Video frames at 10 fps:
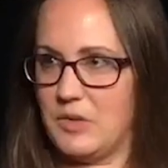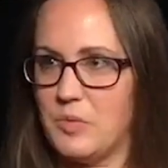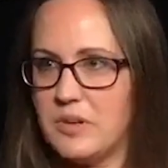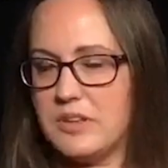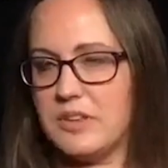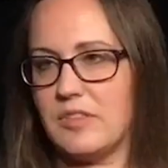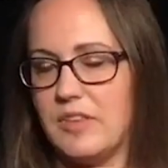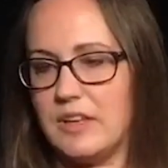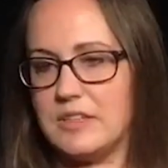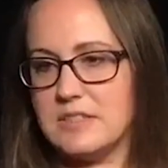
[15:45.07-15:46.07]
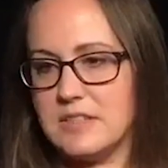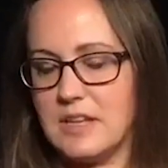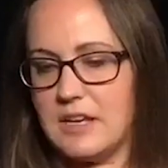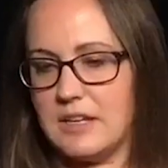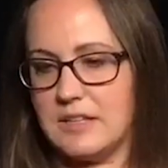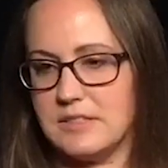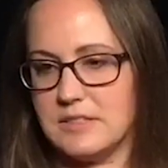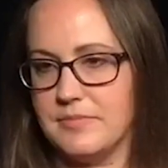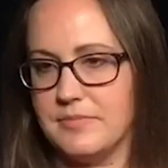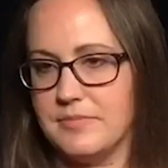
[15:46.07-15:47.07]
one of the things that
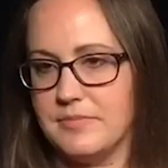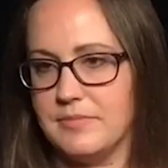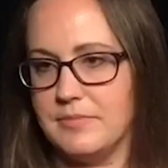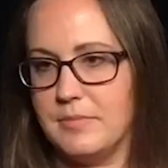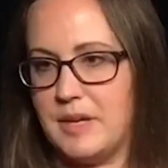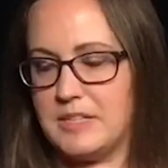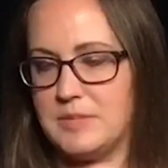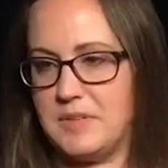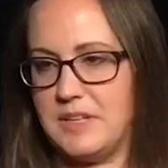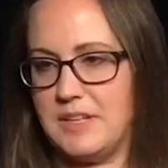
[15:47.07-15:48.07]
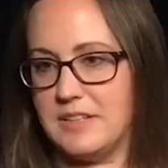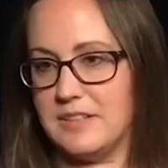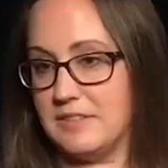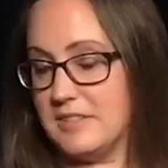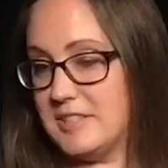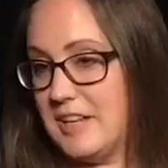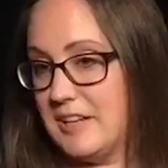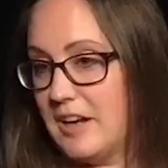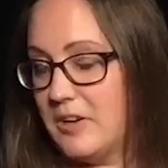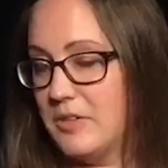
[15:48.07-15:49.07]
makes me
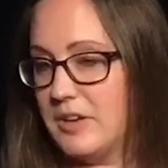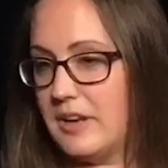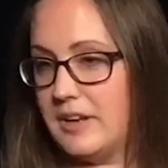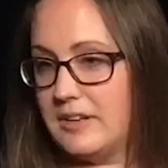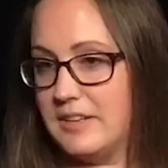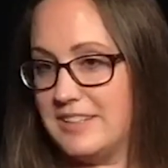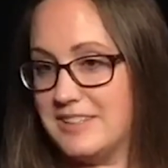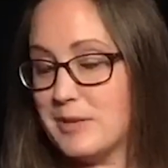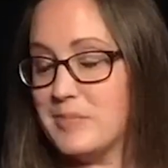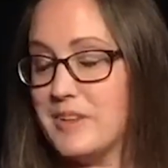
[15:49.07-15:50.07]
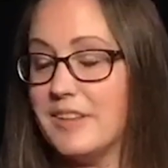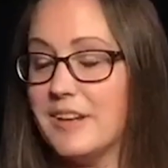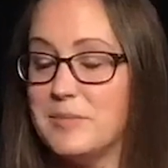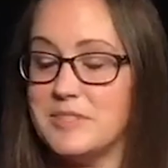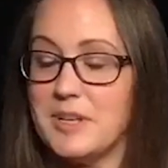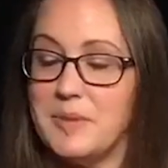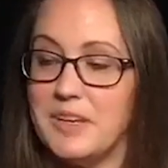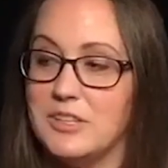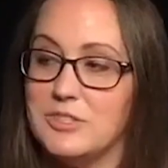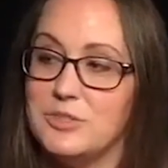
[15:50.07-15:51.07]
stand out, and it's something that I'm stepping
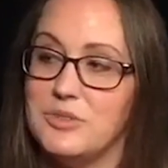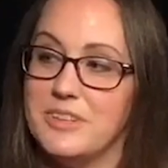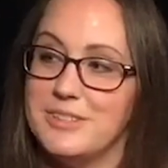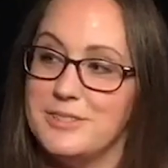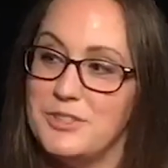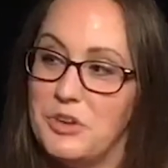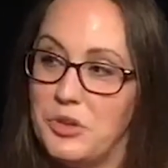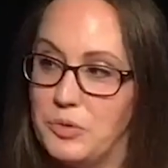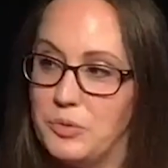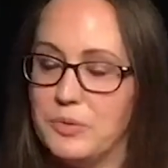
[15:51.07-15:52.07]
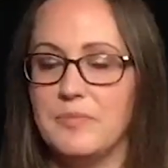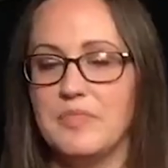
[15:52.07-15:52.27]
into that is new,